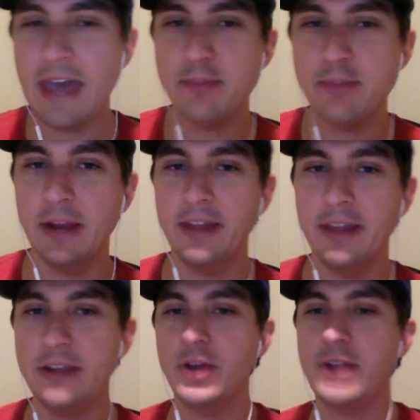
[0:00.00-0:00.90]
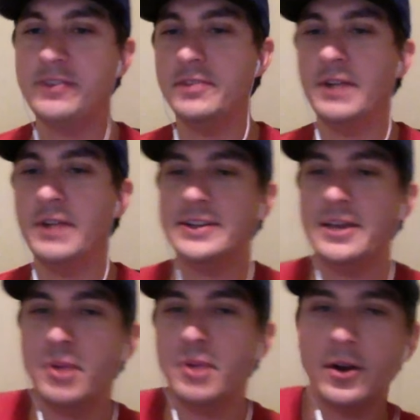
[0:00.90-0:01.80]
but they drafted
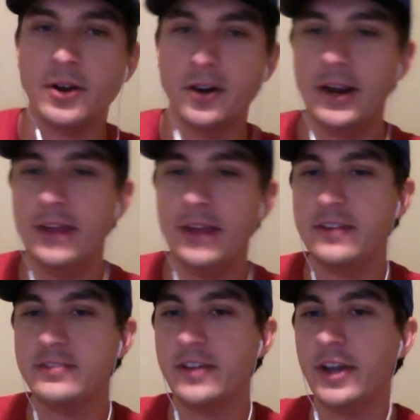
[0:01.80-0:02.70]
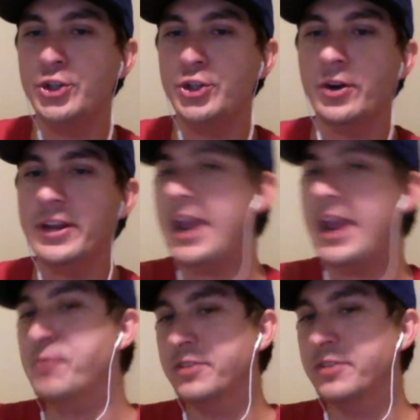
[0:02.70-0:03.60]
Devontae Parker and they signed Jordan
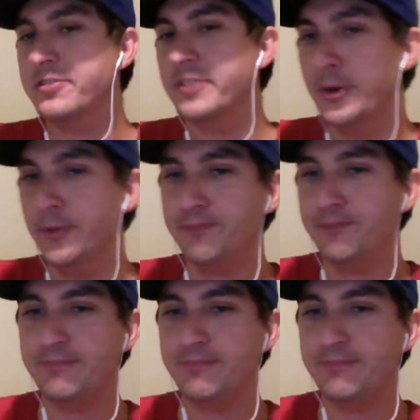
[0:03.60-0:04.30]
Cameron. So,